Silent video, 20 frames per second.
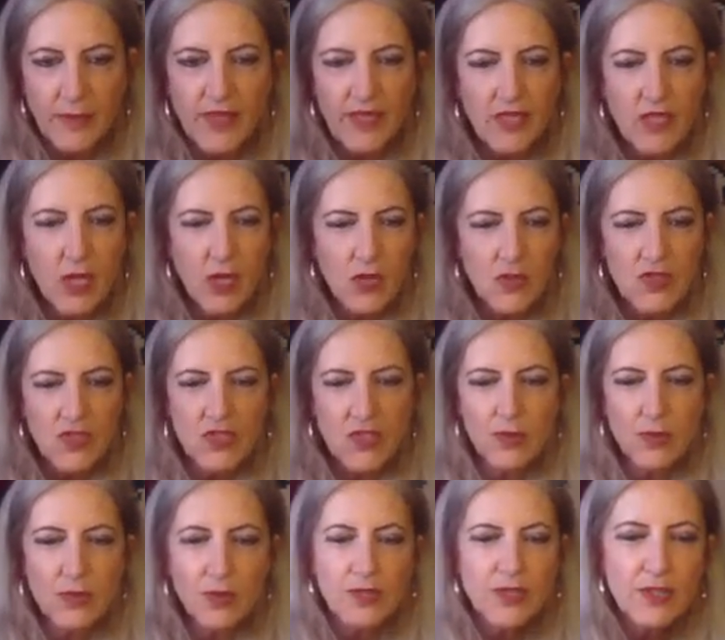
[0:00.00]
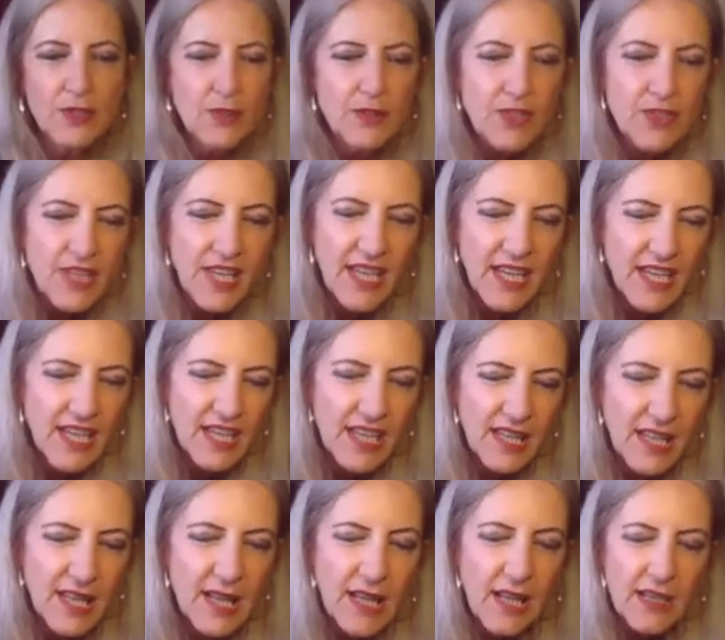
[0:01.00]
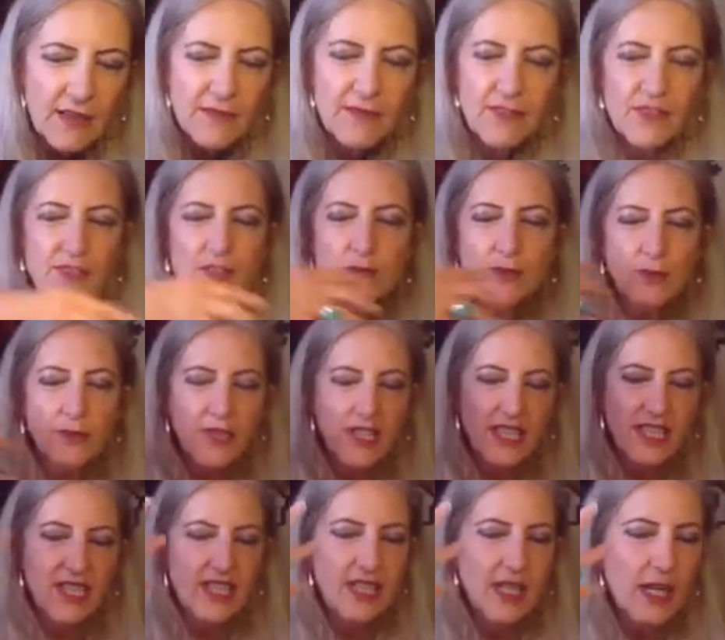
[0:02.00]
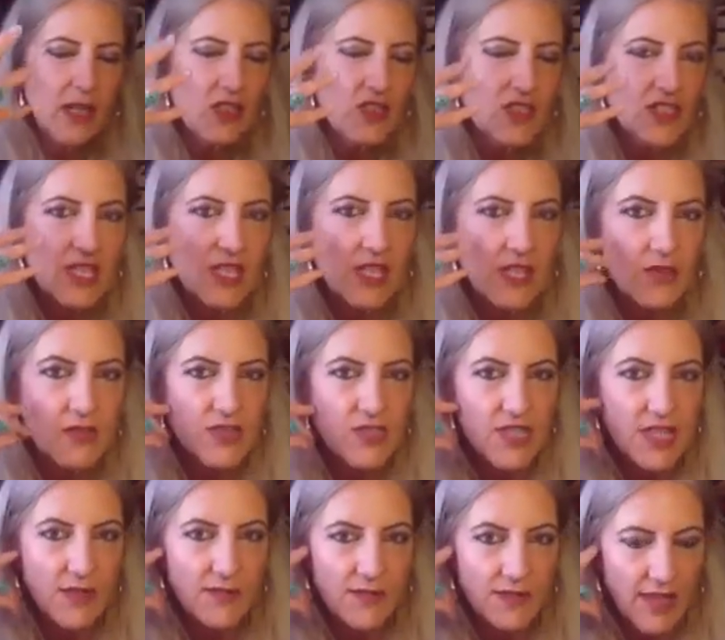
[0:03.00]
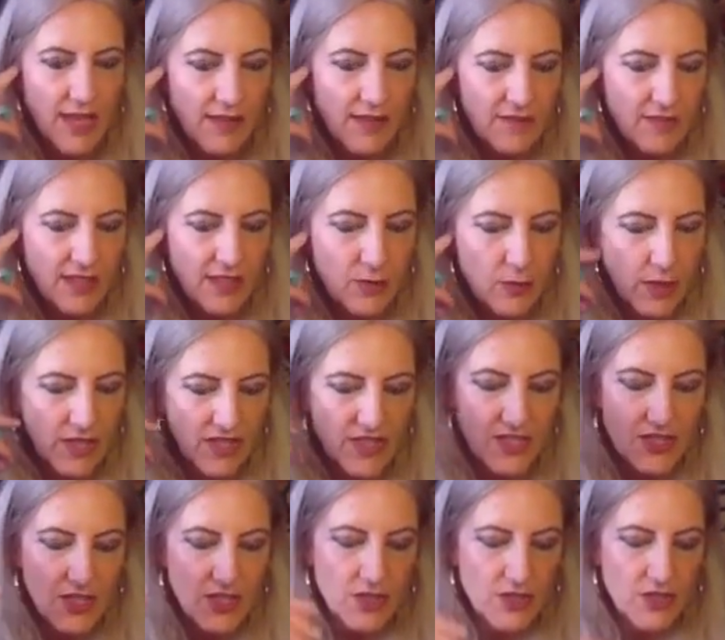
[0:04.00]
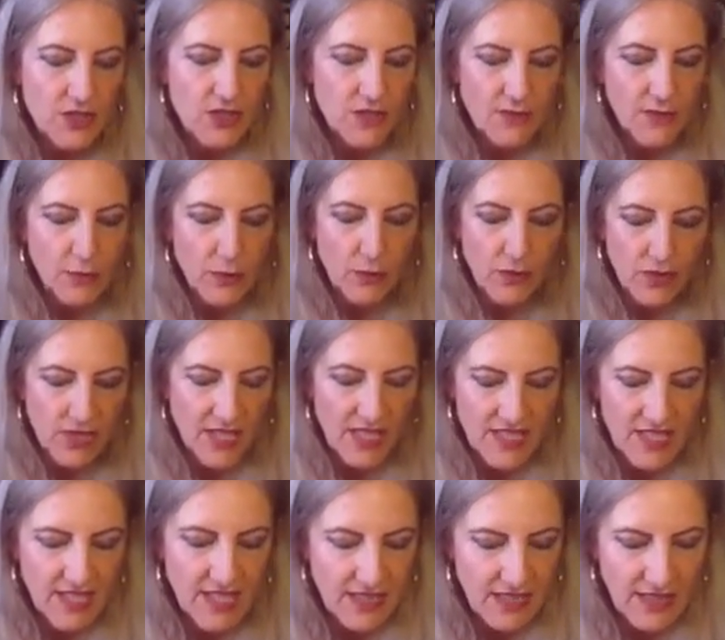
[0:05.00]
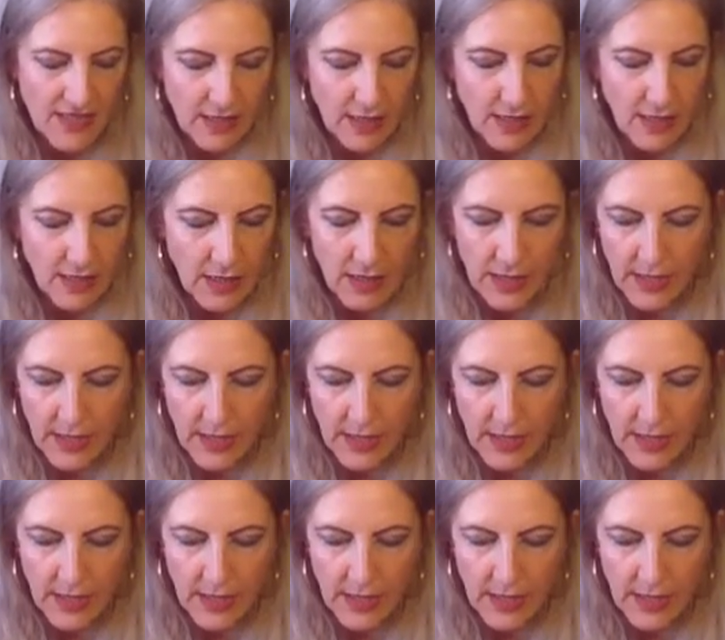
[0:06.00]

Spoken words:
because you're looking at life and you're really asking yourself the heavy questions of what is it that